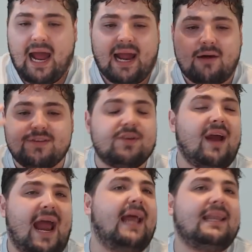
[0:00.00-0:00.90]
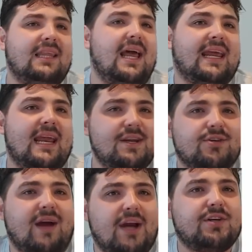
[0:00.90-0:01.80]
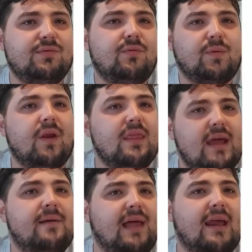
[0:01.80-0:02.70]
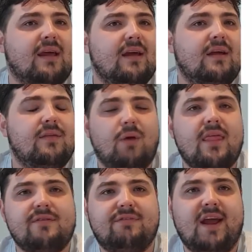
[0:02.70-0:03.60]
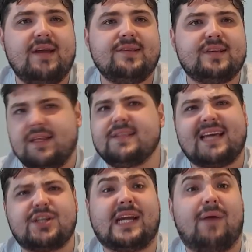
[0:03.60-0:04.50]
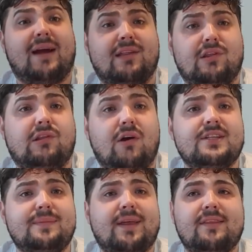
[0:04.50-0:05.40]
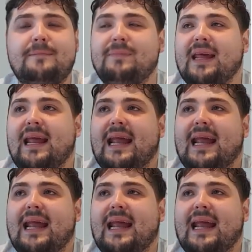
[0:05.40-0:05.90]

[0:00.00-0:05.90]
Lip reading: also had an interaction with one of their fans, and this is actually how I learnt about them.